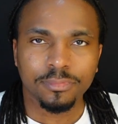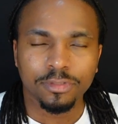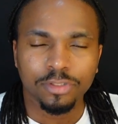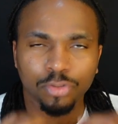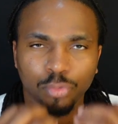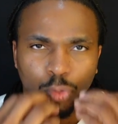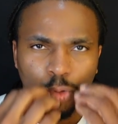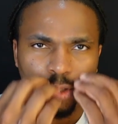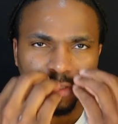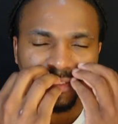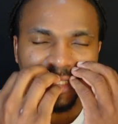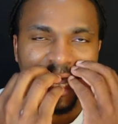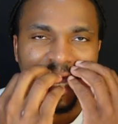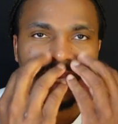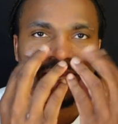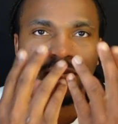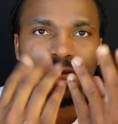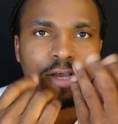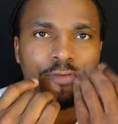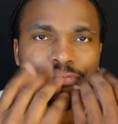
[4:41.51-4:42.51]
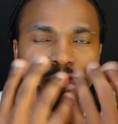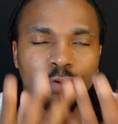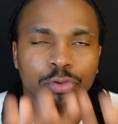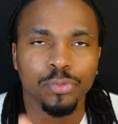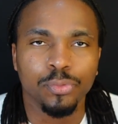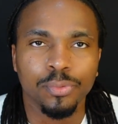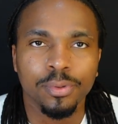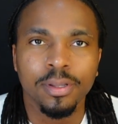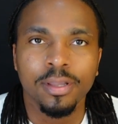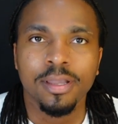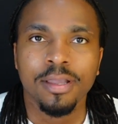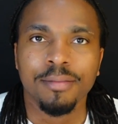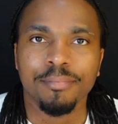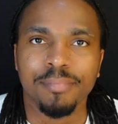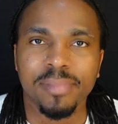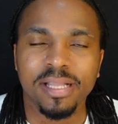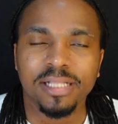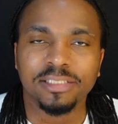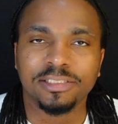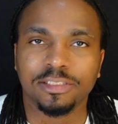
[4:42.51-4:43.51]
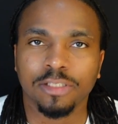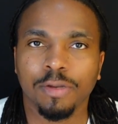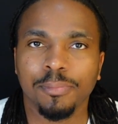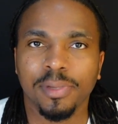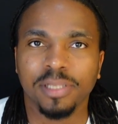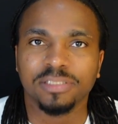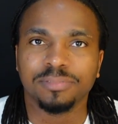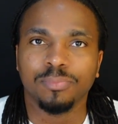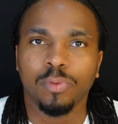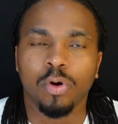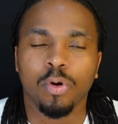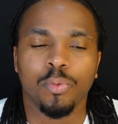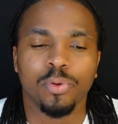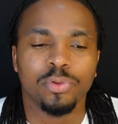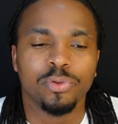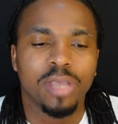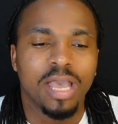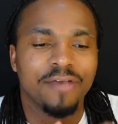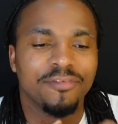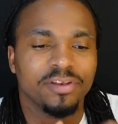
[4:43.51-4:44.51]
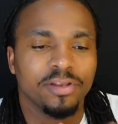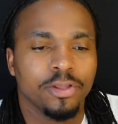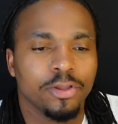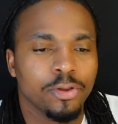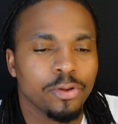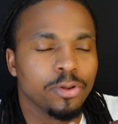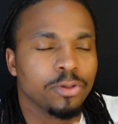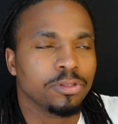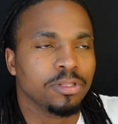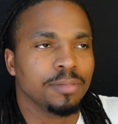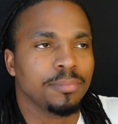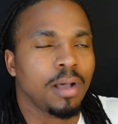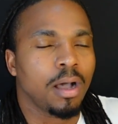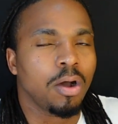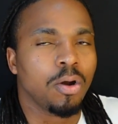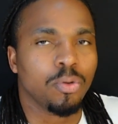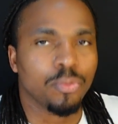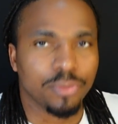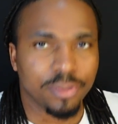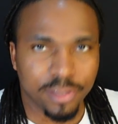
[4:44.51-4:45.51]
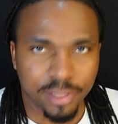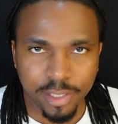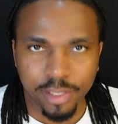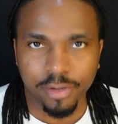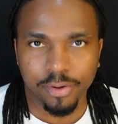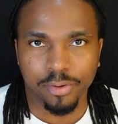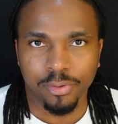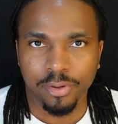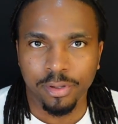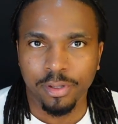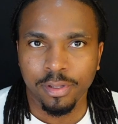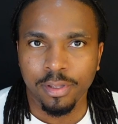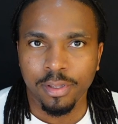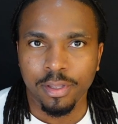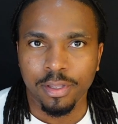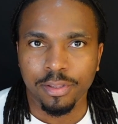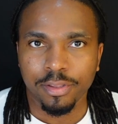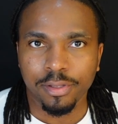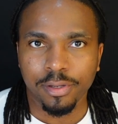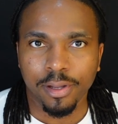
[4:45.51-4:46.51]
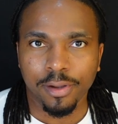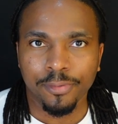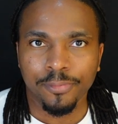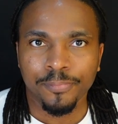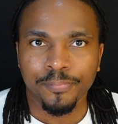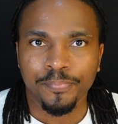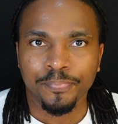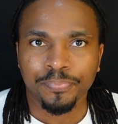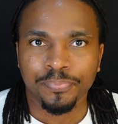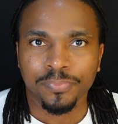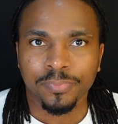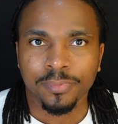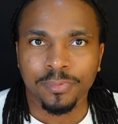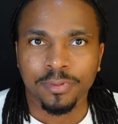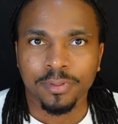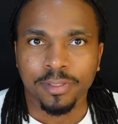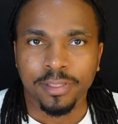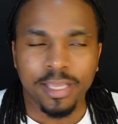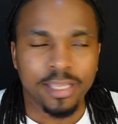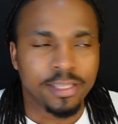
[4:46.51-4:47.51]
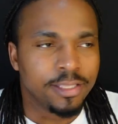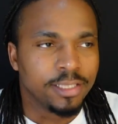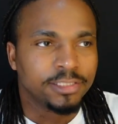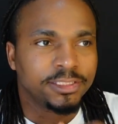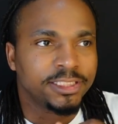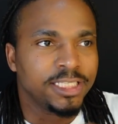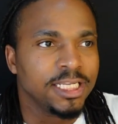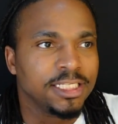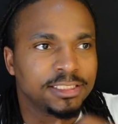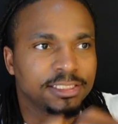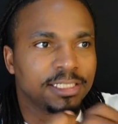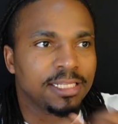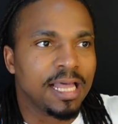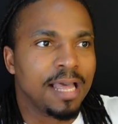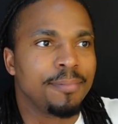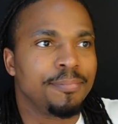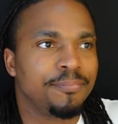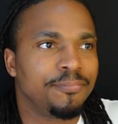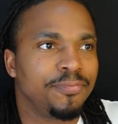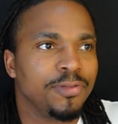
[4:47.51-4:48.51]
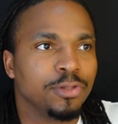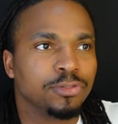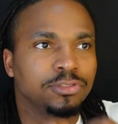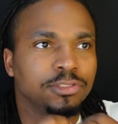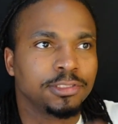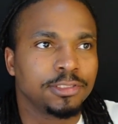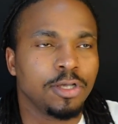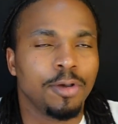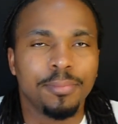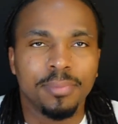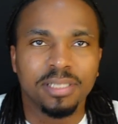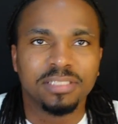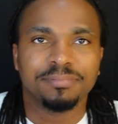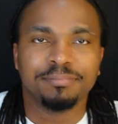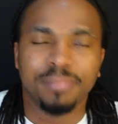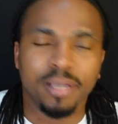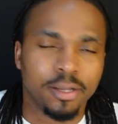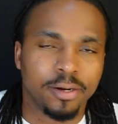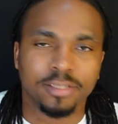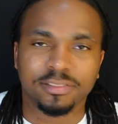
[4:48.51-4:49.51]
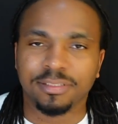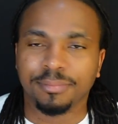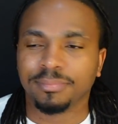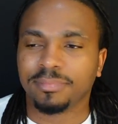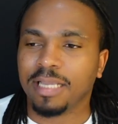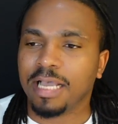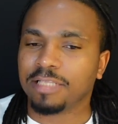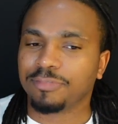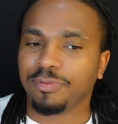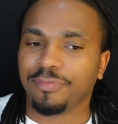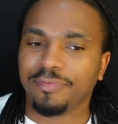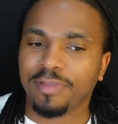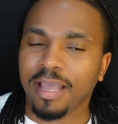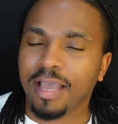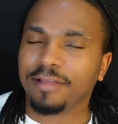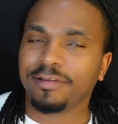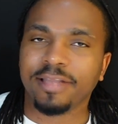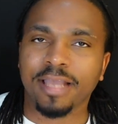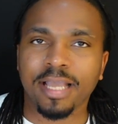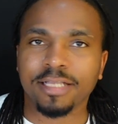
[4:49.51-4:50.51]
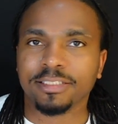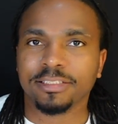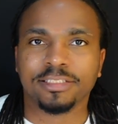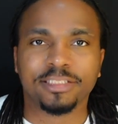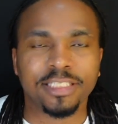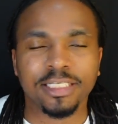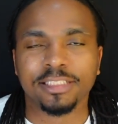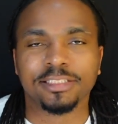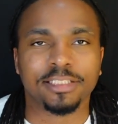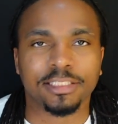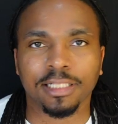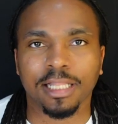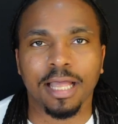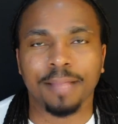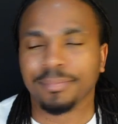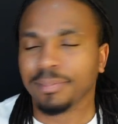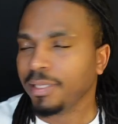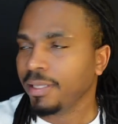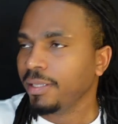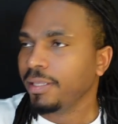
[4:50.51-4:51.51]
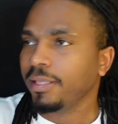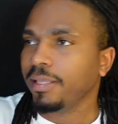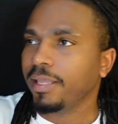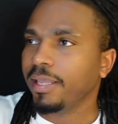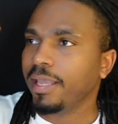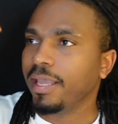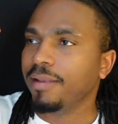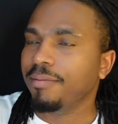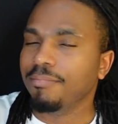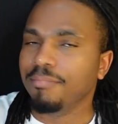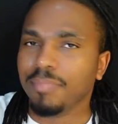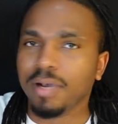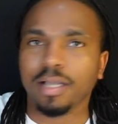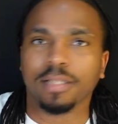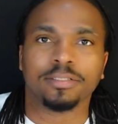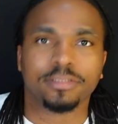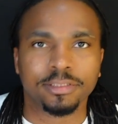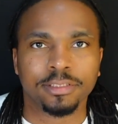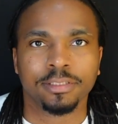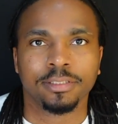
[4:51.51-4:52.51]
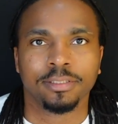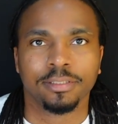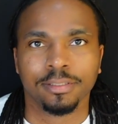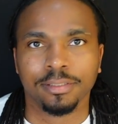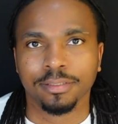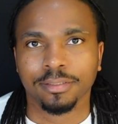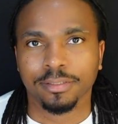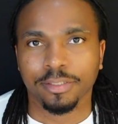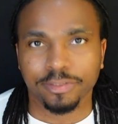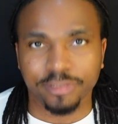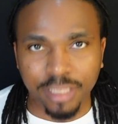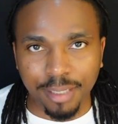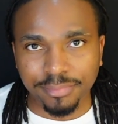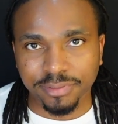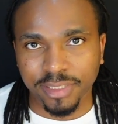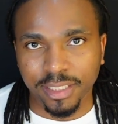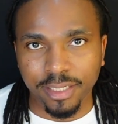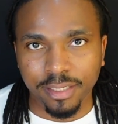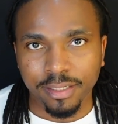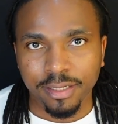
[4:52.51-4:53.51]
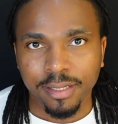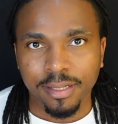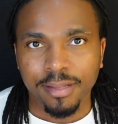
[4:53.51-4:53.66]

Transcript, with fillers: The words I love you mean so much more when you haven't heard them all year. You know, getting your cheeks clapped feels so much better sometimes if you hadn't had your cheeks clapped in months. You see what I'm saying?